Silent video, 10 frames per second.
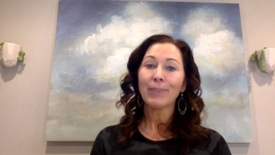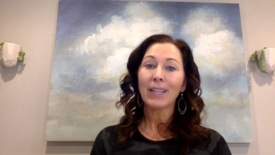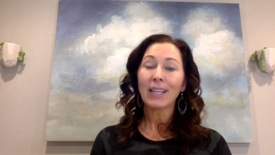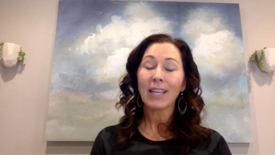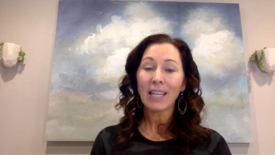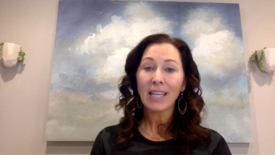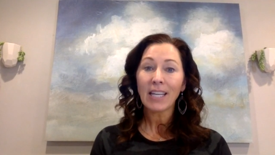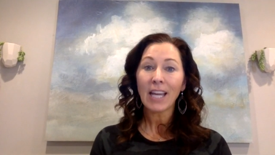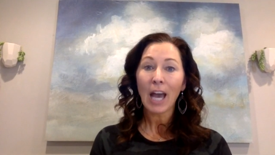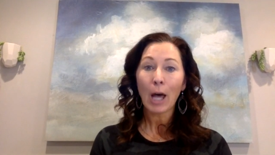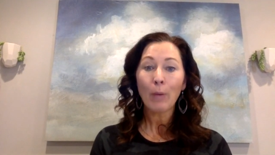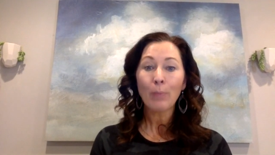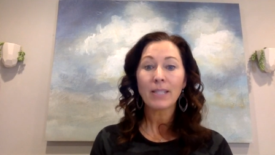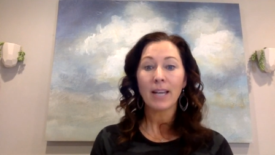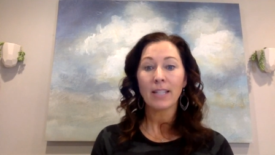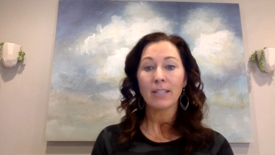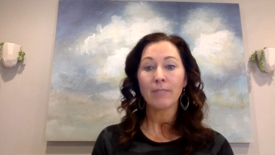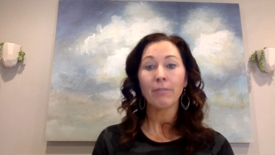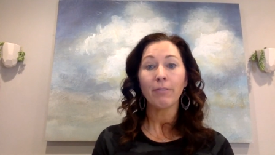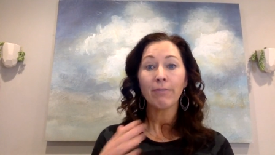he helps us
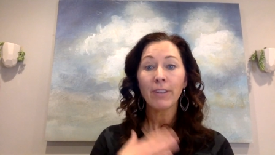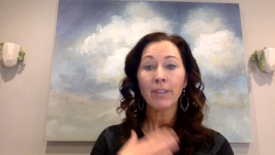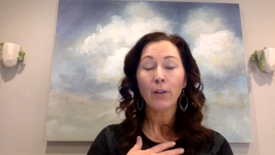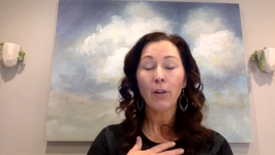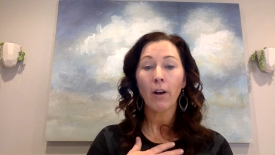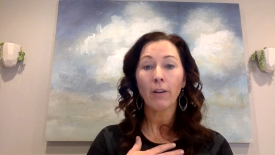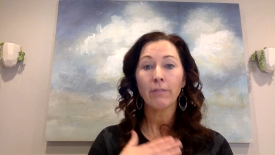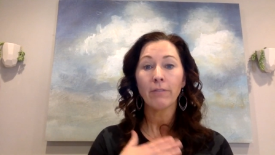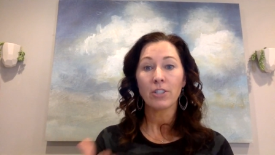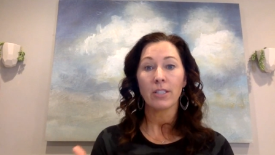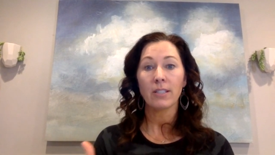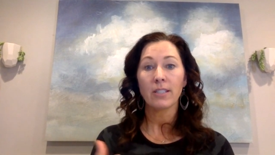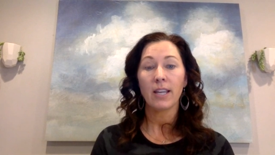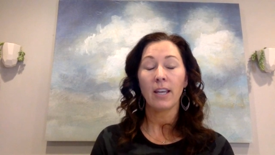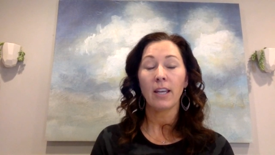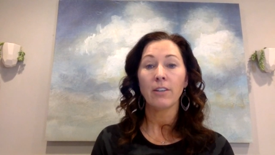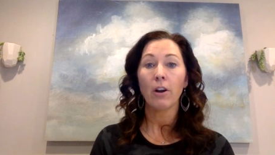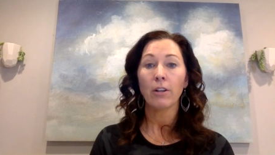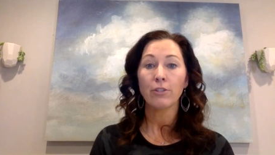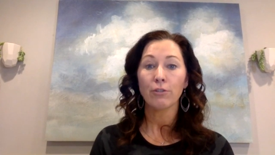fulfill our visions and
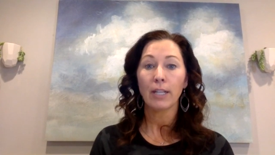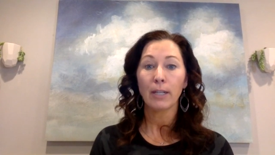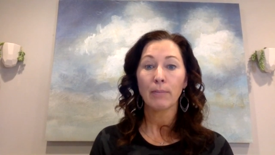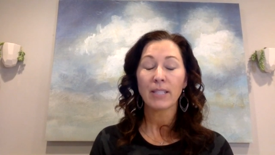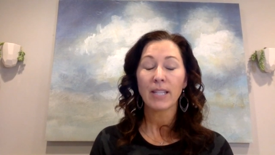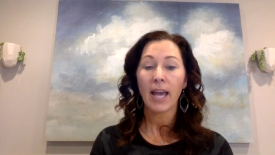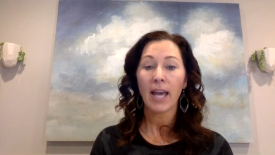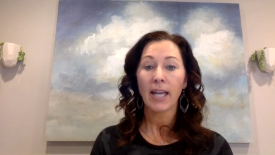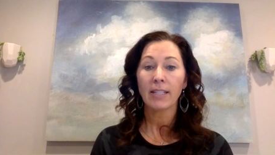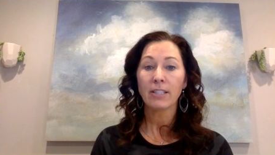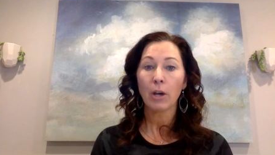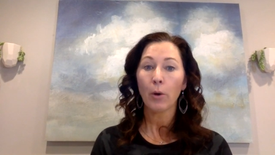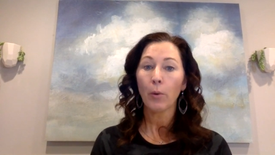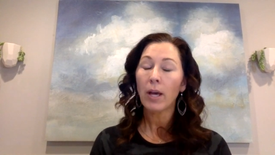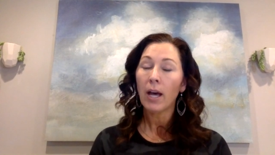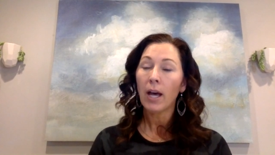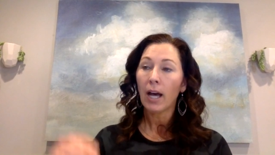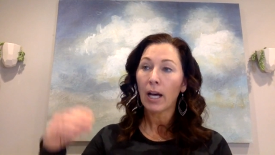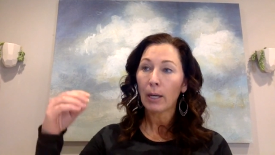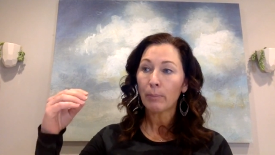our dreams. And so
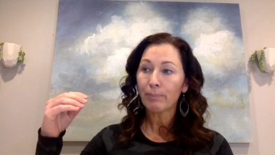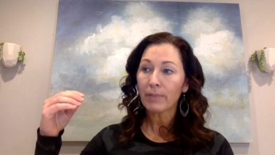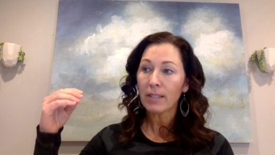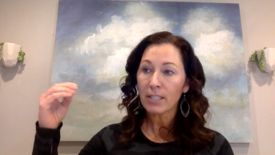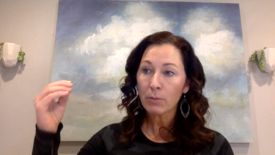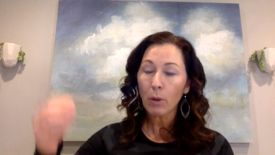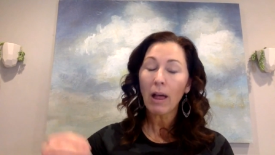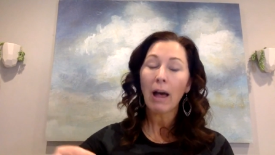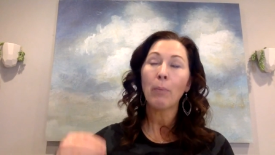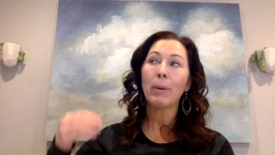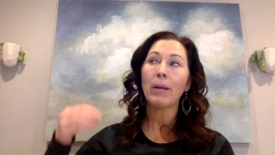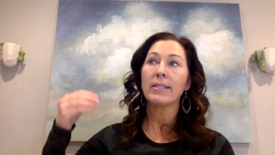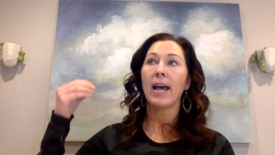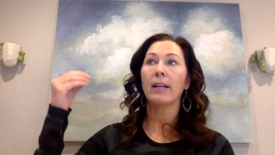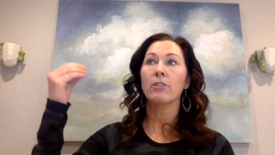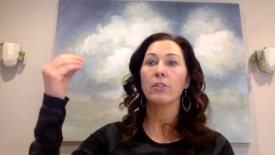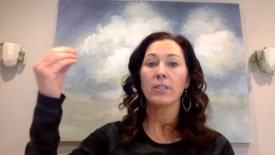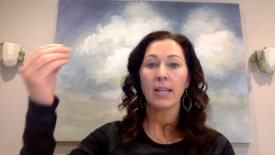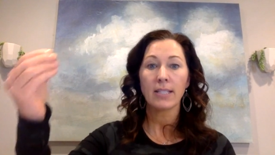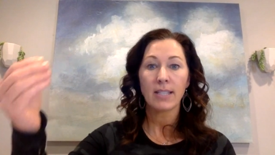this will help us
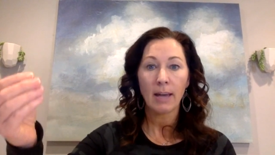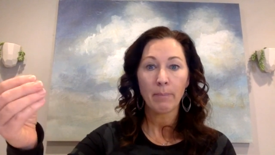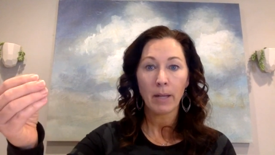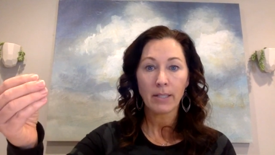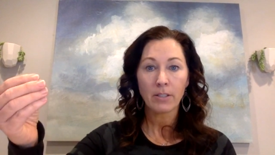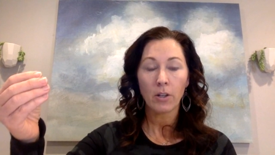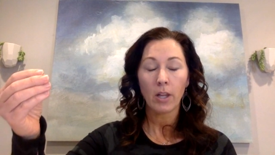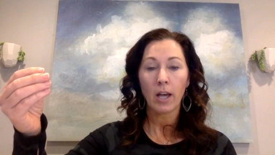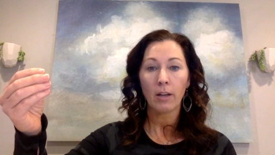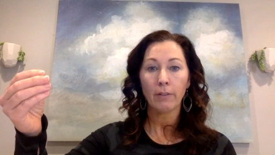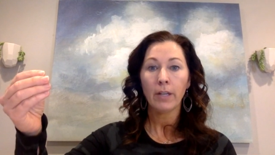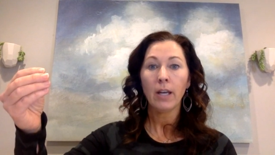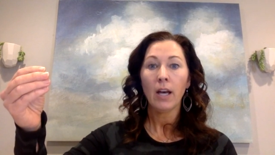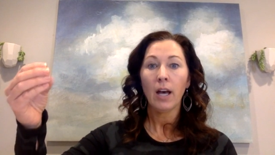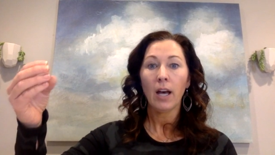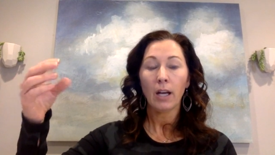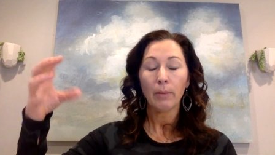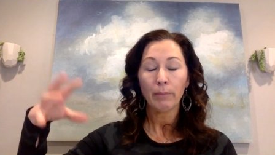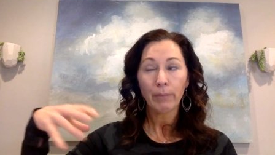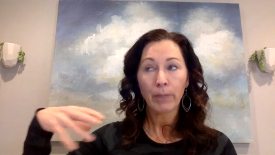exercise that muscle of
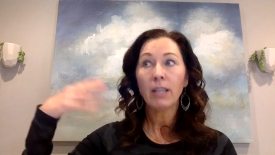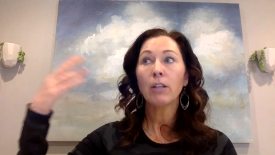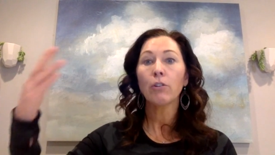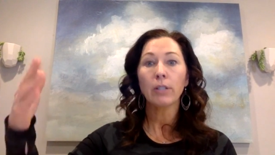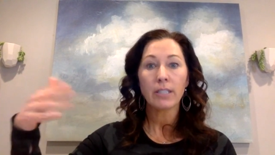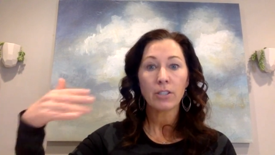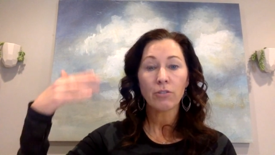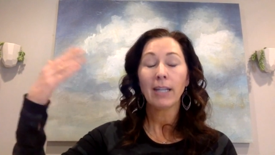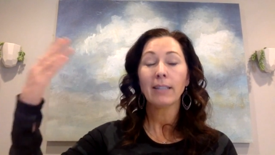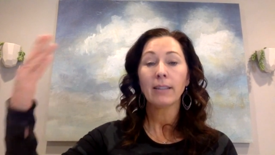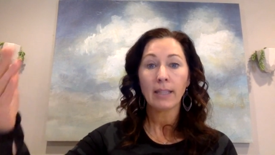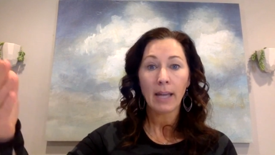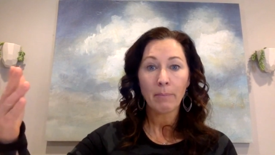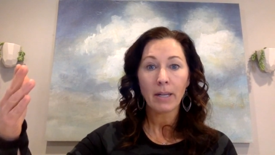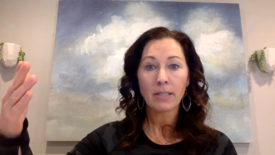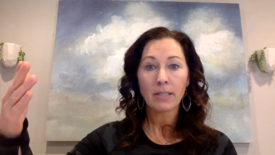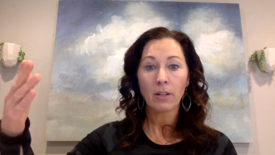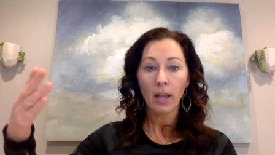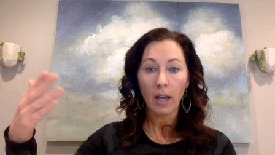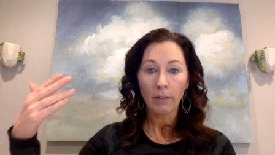increase, strengthen that
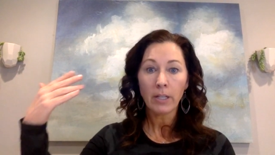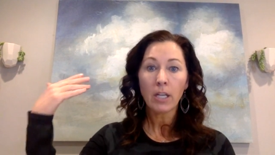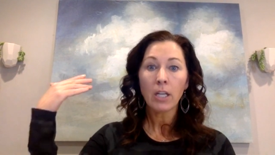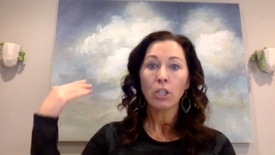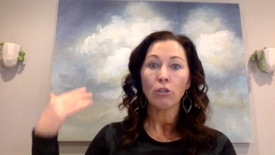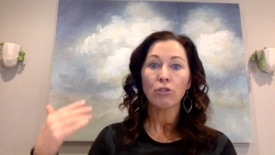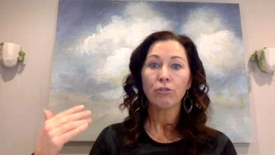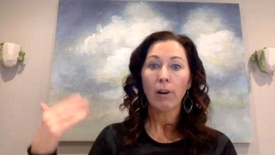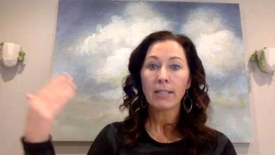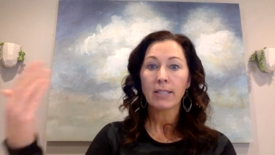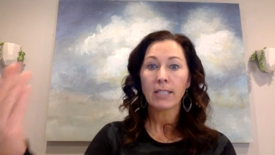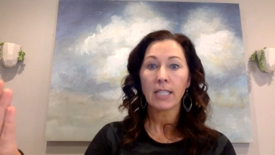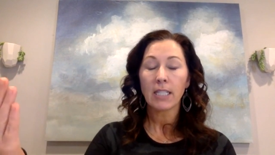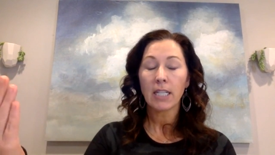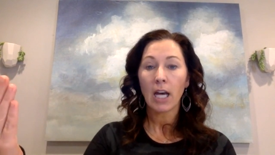muscle of, trusting